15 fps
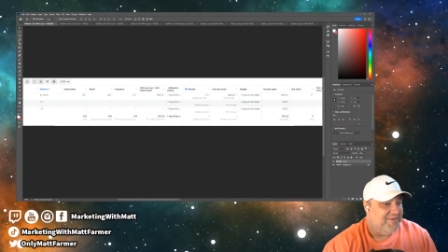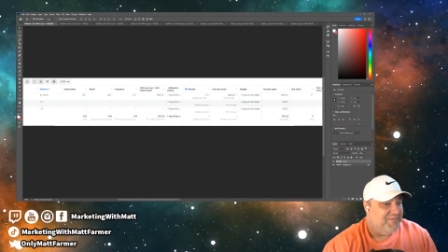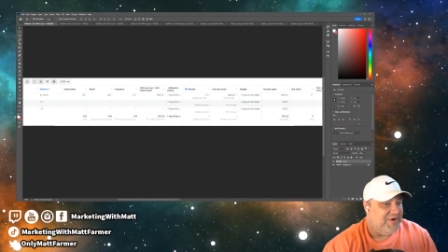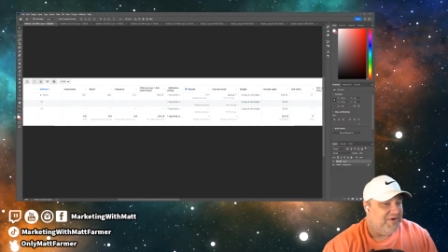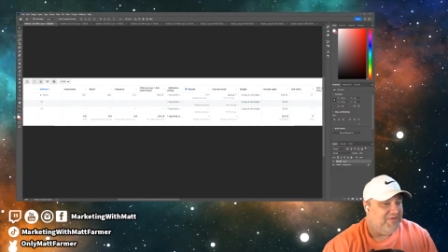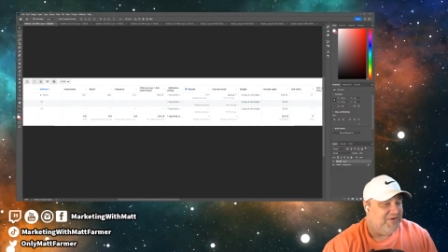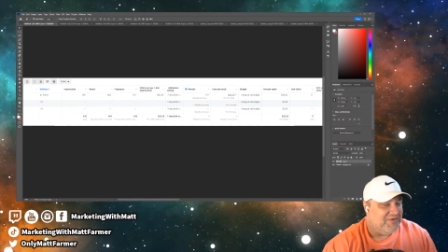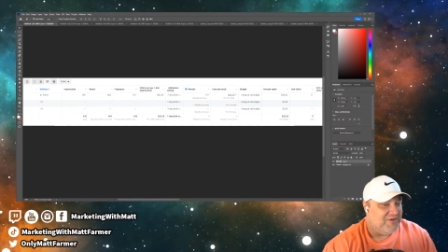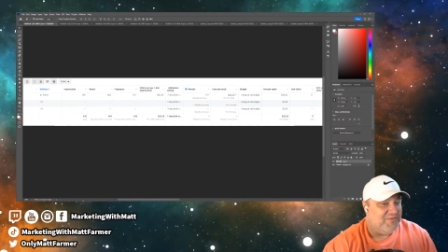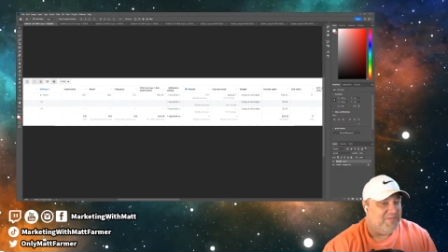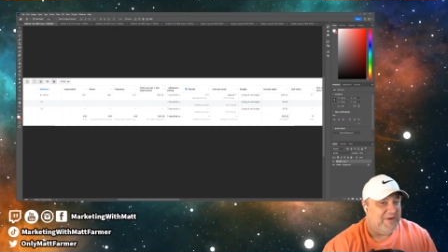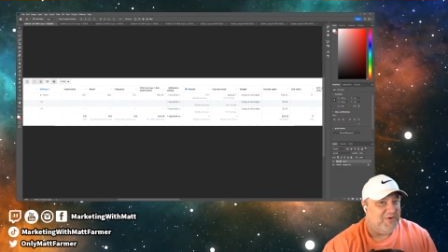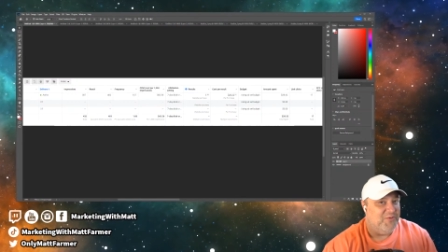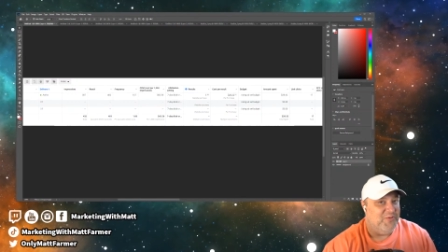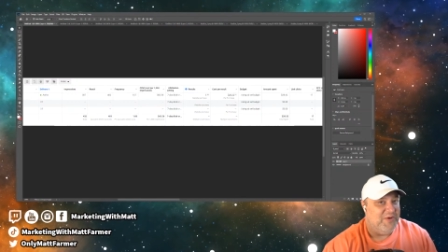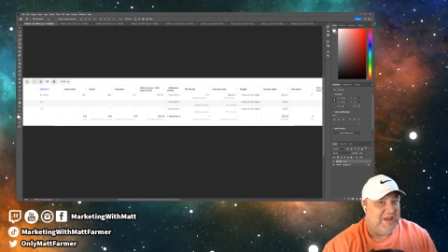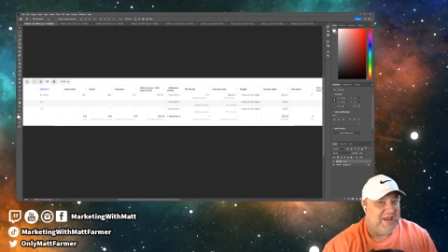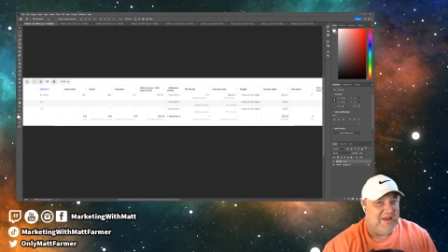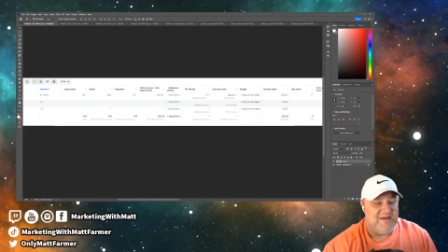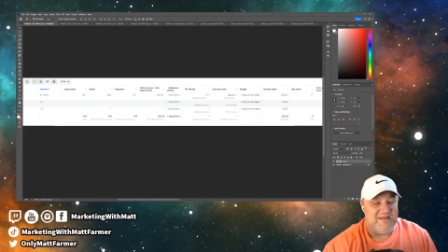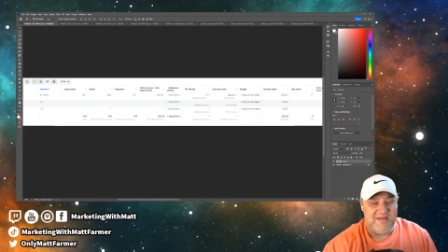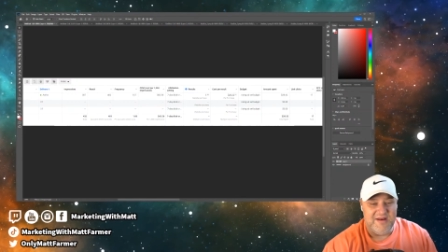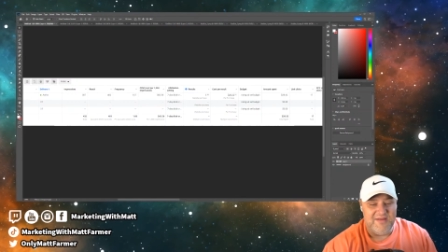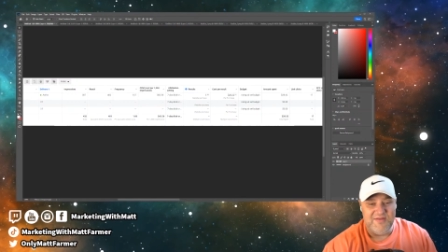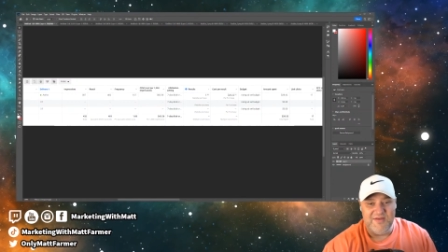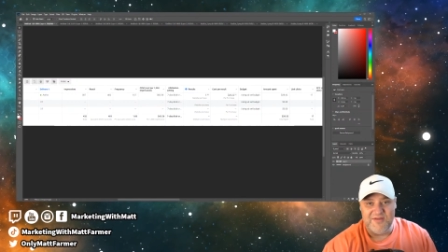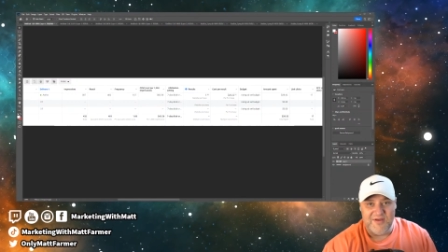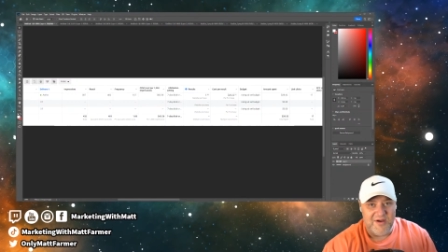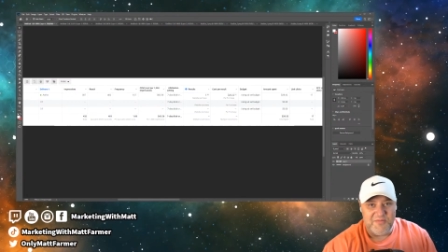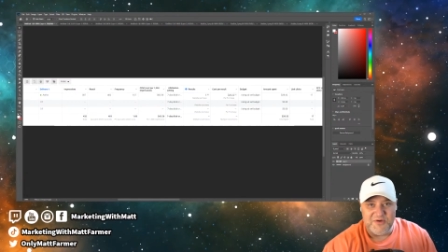But if you were to spend a weekend setting
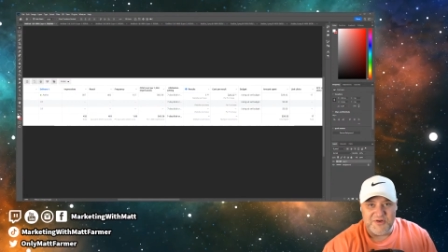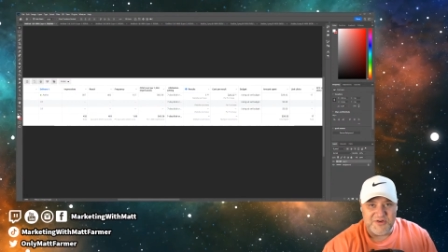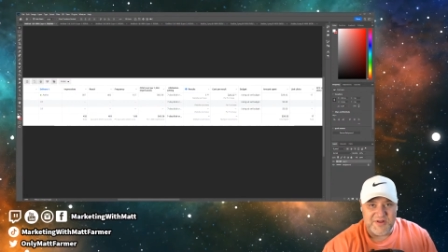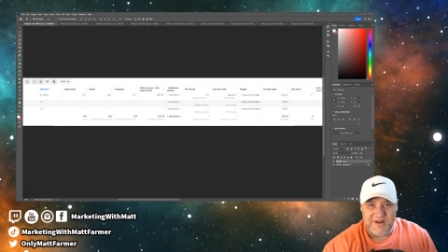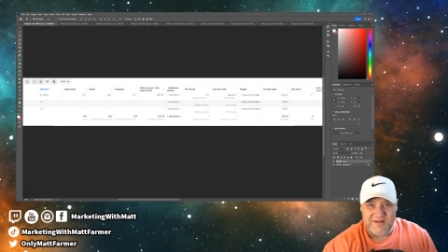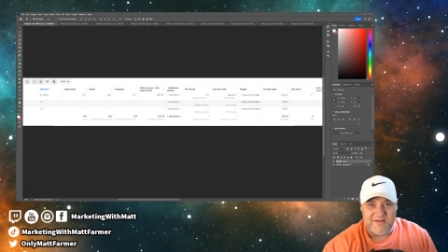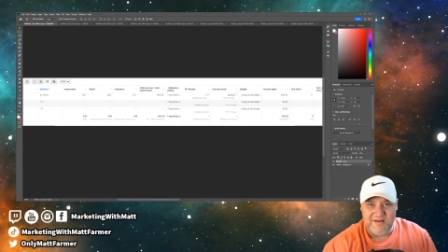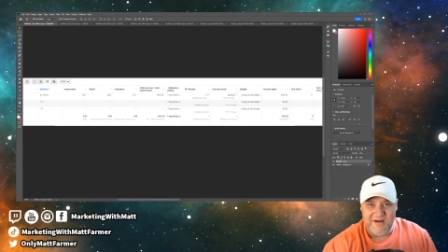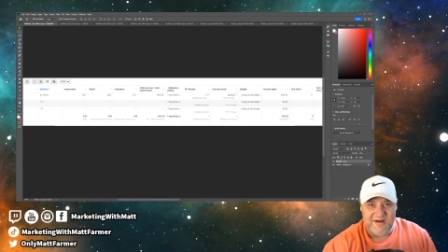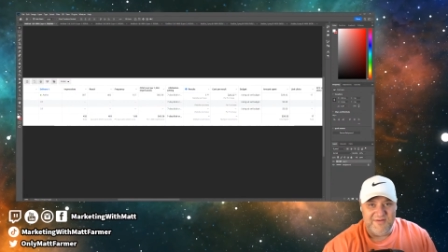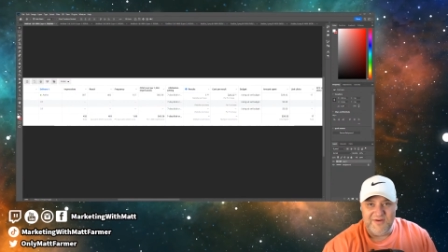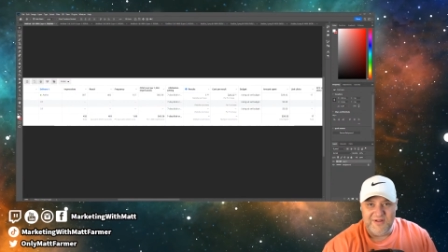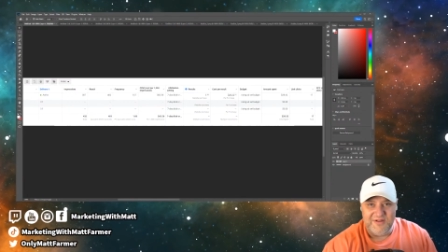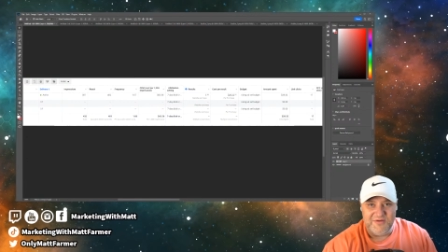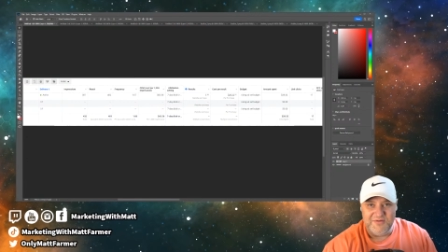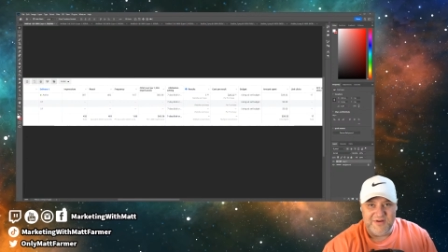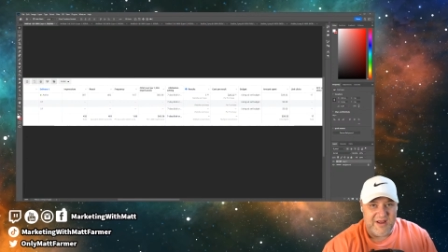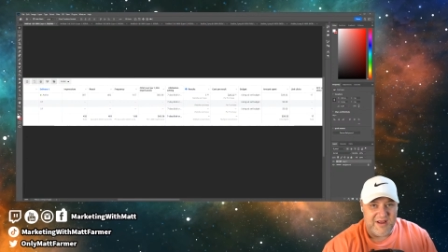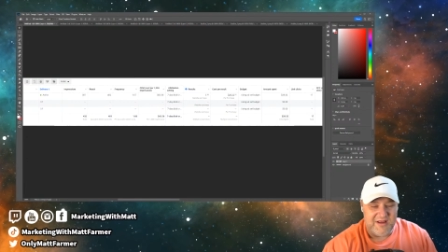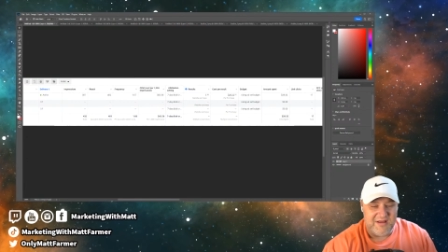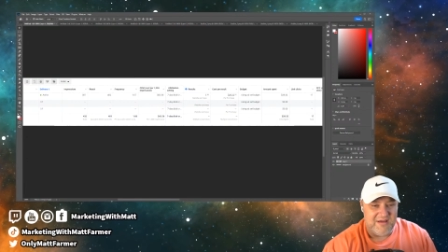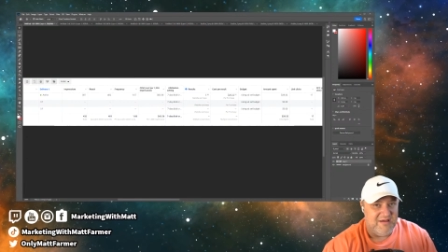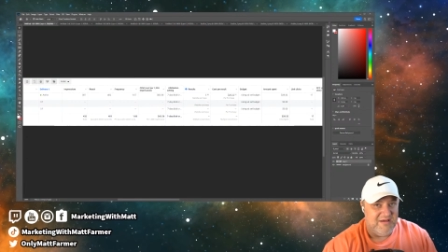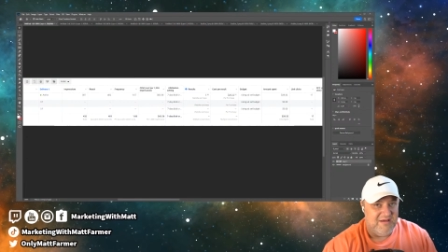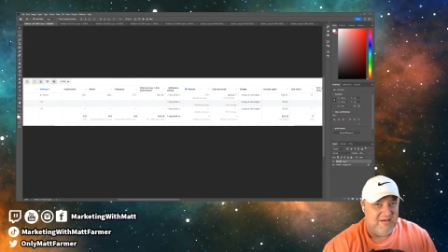this up, which that's kind of all it would take,